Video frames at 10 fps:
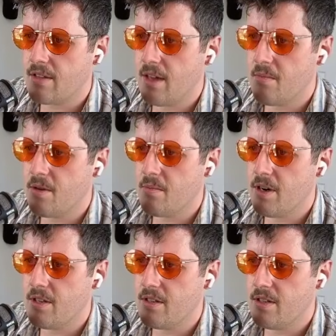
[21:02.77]
number,
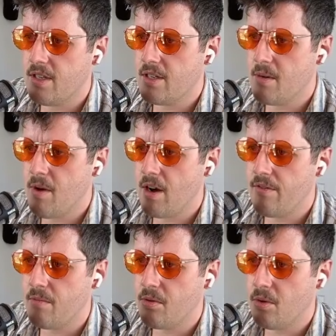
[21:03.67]
but it's a decent amount
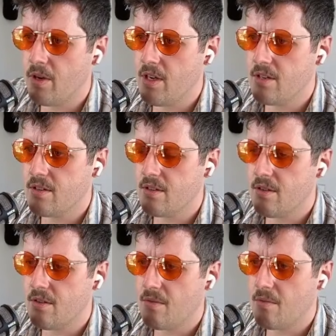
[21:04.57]
of employees,
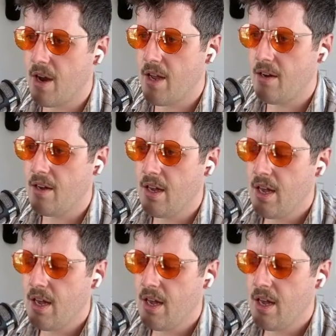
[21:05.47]
right?